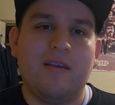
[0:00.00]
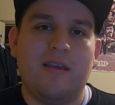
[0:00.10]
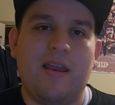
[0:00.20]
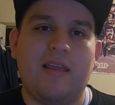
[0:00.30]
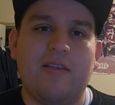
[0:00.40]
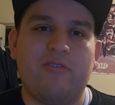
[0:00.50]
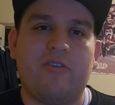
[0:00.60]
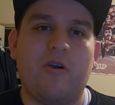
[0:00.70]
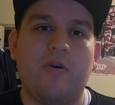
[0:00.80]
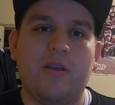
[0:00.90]
and I guess
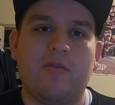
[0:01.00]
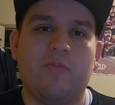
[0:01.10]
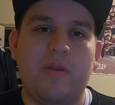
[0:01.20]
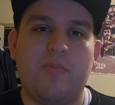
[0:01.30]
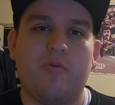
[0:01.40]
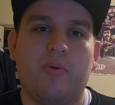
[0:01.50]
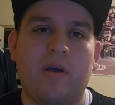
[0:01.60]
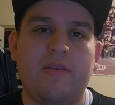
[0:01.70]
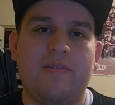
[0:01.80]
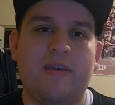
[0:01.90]
stoic, people would
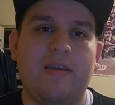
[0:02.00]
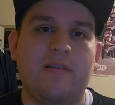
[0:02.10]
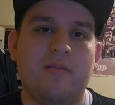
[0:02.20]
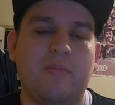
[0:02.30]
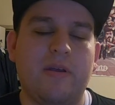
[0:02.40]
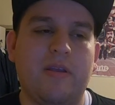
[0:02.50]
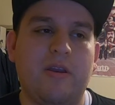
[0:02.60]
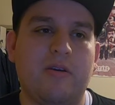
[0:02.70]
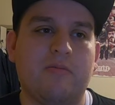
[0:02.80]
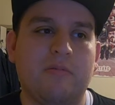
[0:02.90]
probably say. But
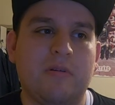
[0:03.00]
I